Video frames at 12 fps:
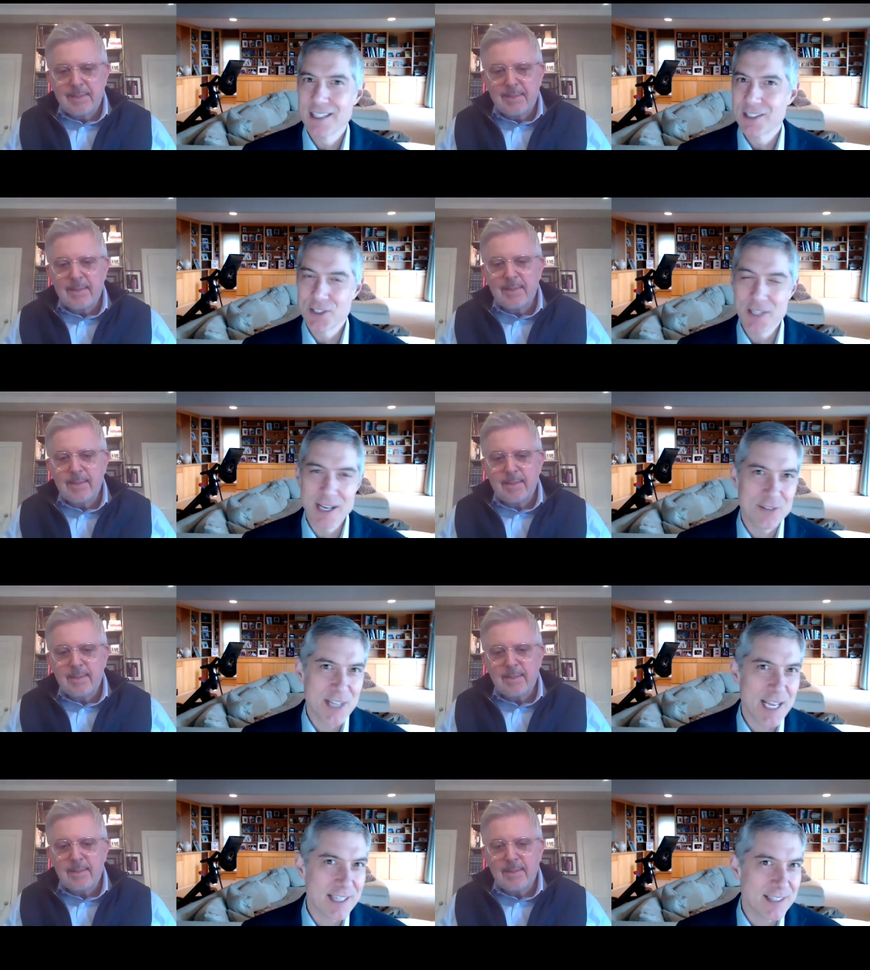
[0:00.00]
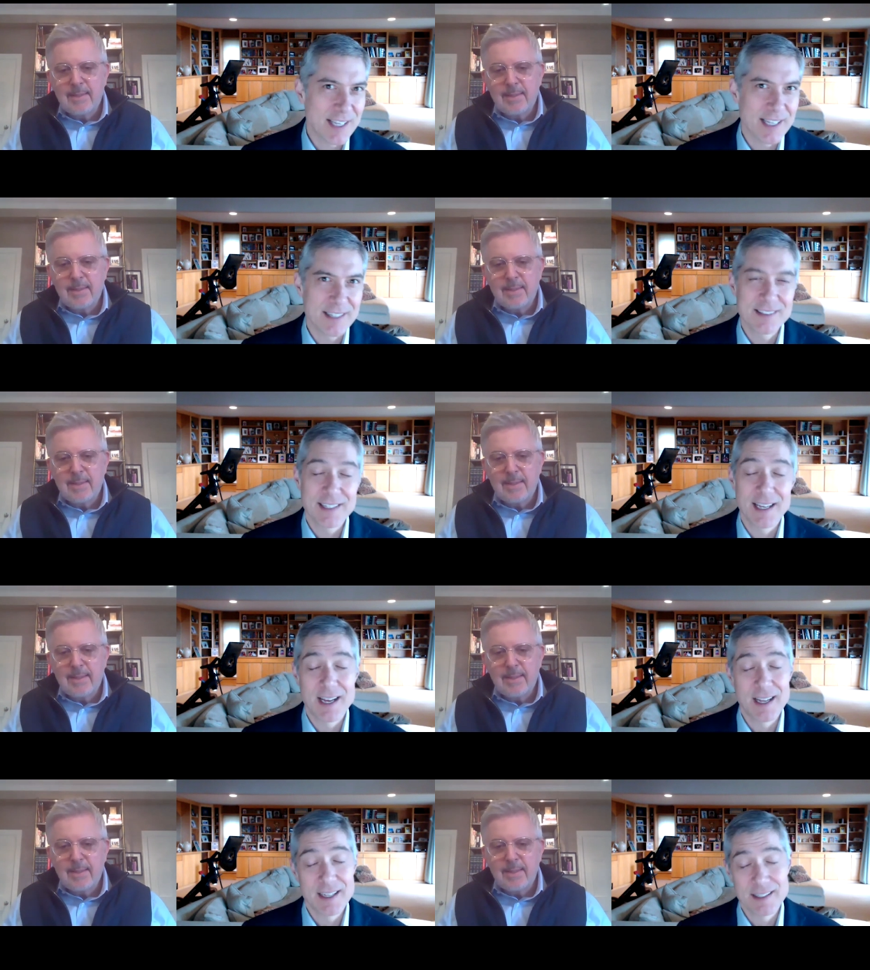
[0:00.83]
Speaker 1: Do you have test kits?
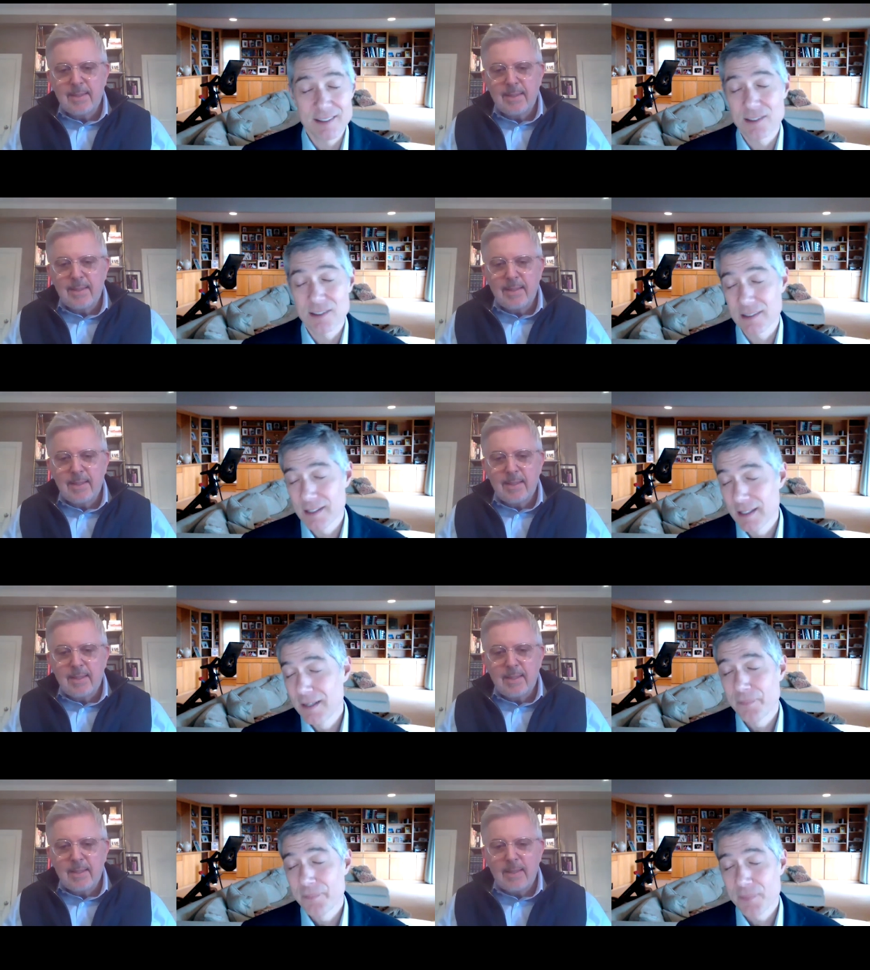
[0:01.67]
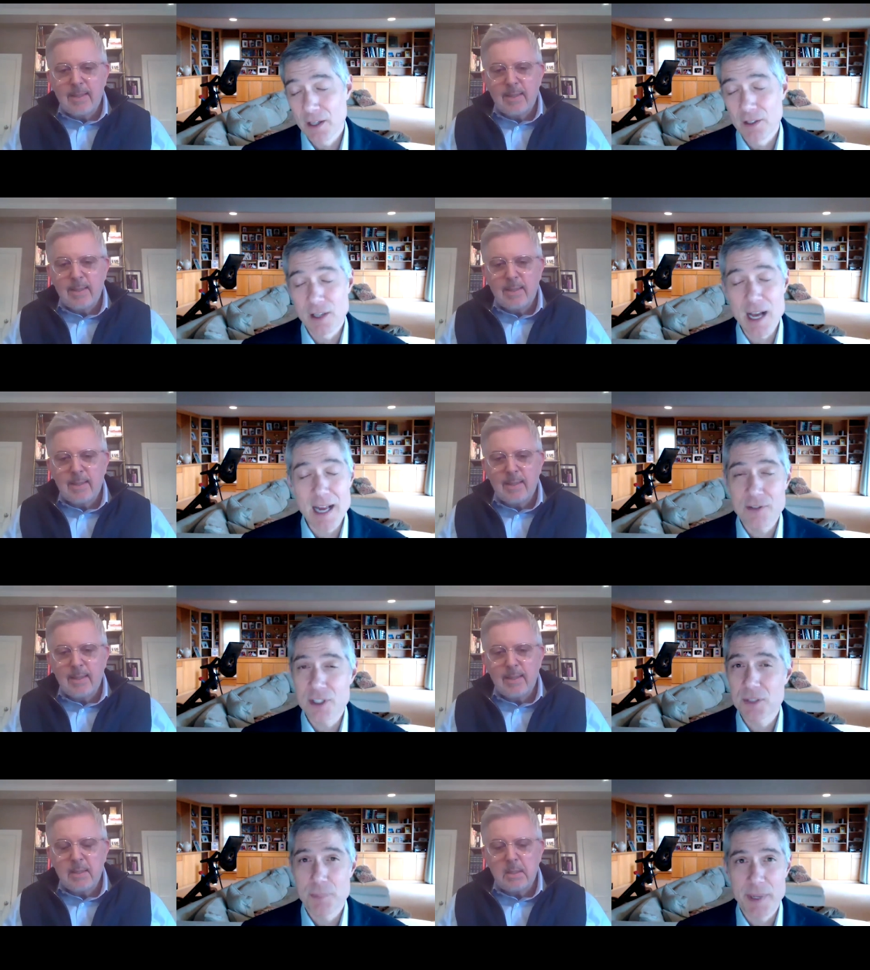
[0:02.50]
Uh, it's a lot of
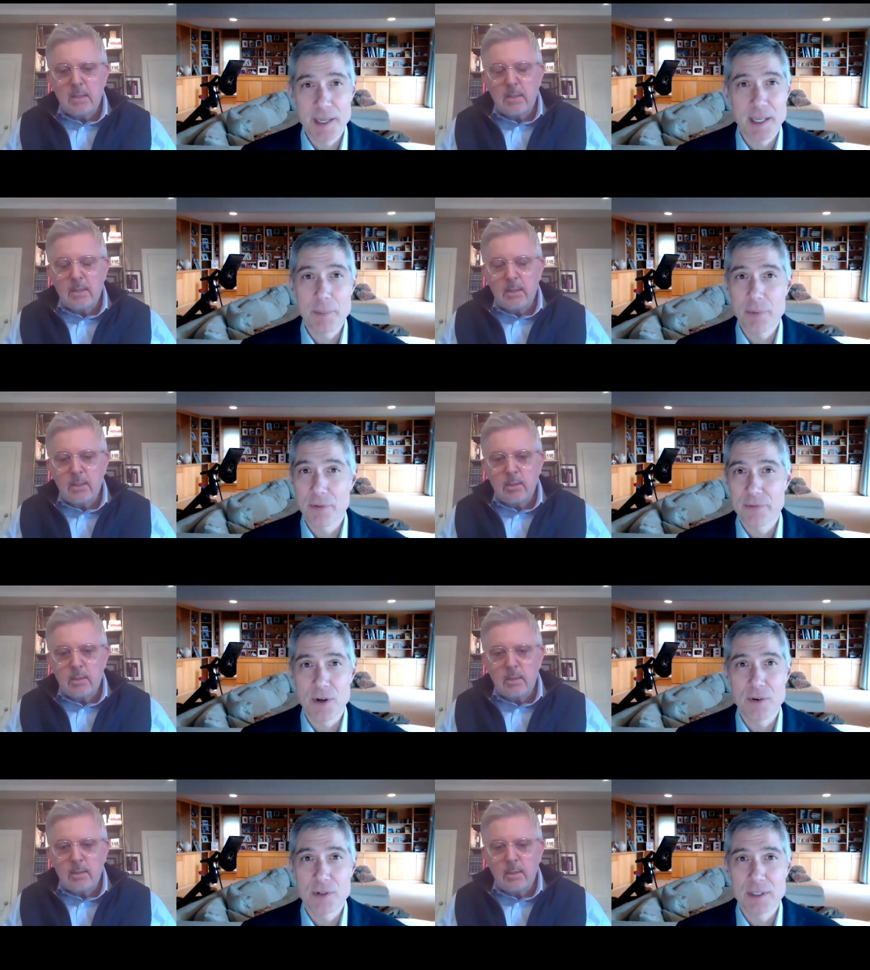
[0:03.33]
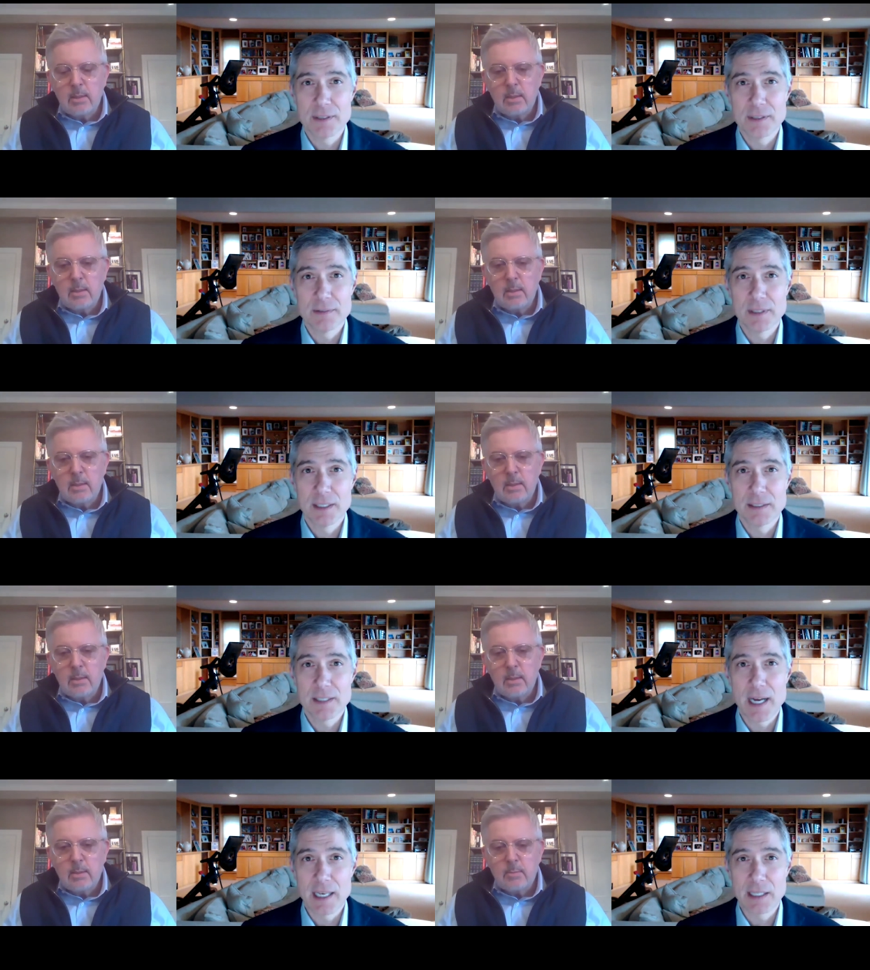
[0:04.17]
just picking up the phone and,
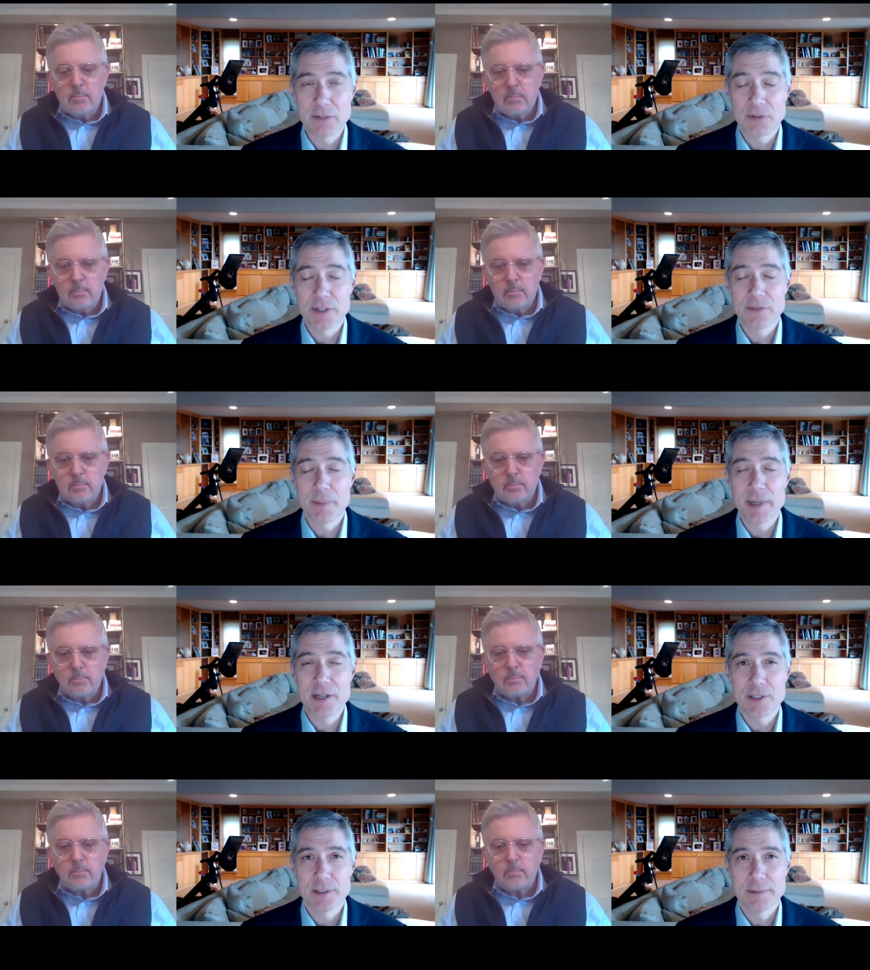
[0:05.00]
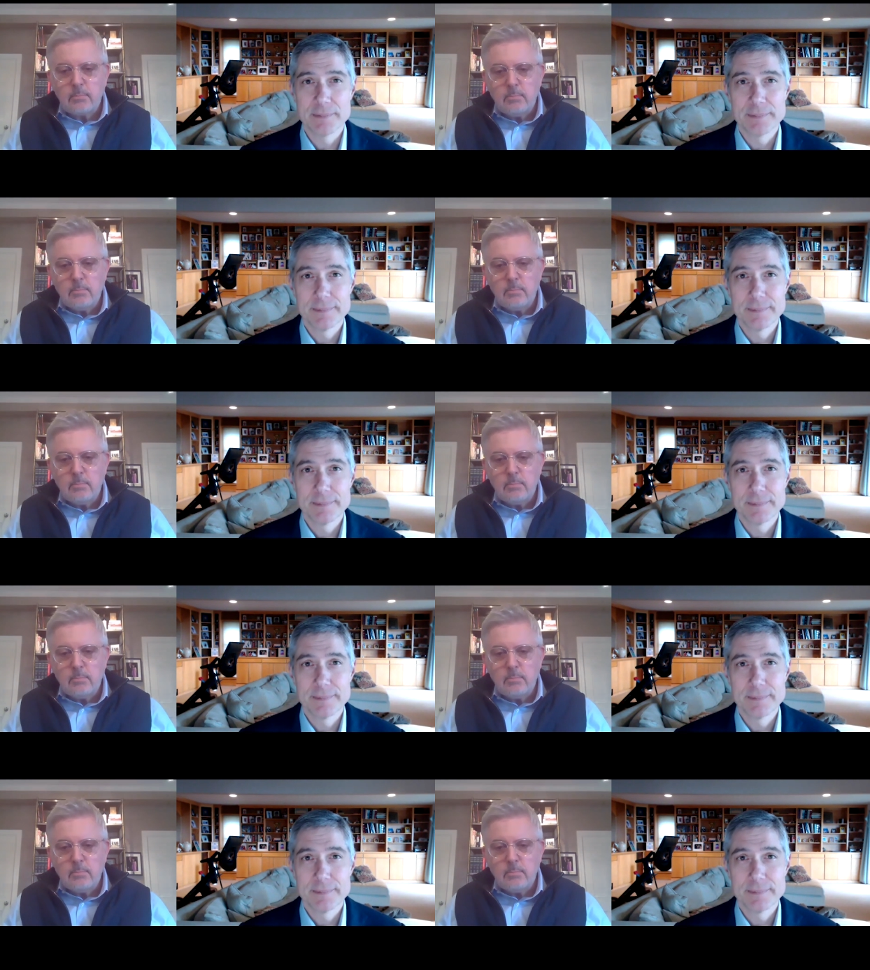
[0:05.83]
and dialing for information.